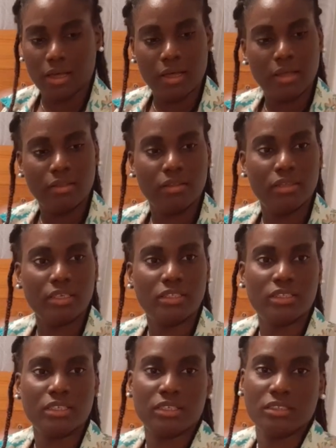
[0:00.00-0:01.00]
And
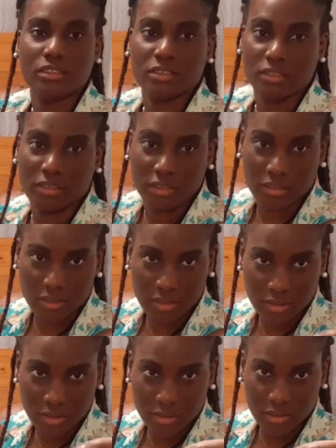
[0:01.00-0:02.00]
this is a
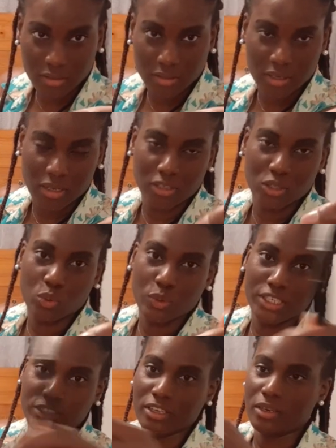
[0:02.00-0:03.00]

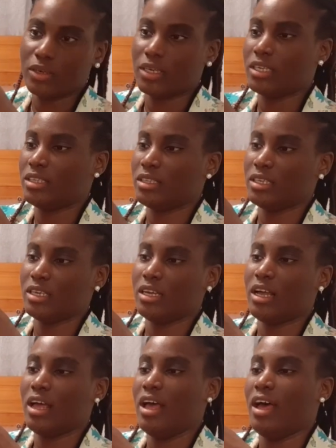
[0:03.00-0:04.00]
tweezer looking
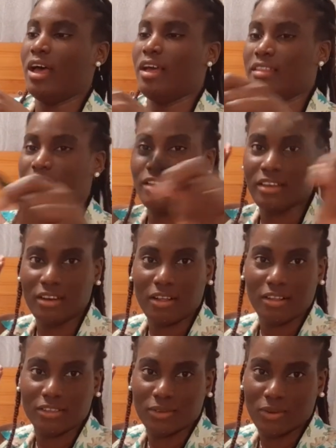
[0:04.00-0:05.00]
thing. I think it
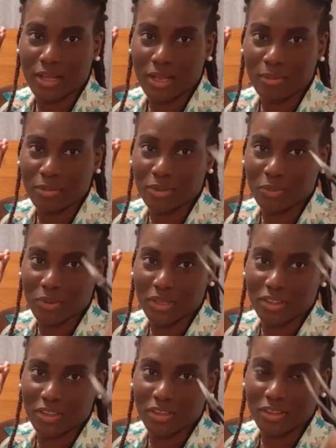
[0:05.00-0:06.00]
also helps
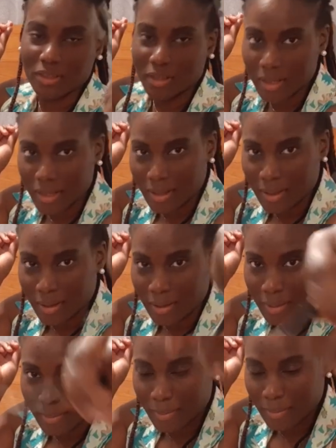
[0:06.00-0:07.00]
with the
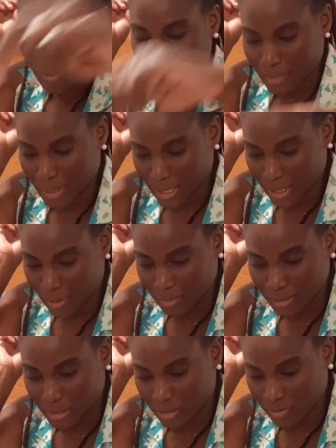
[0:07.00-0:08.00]
picking up
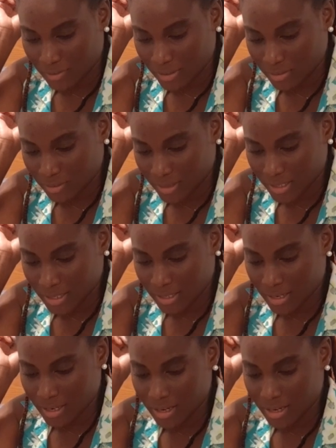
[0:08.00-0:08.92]
stuff as well,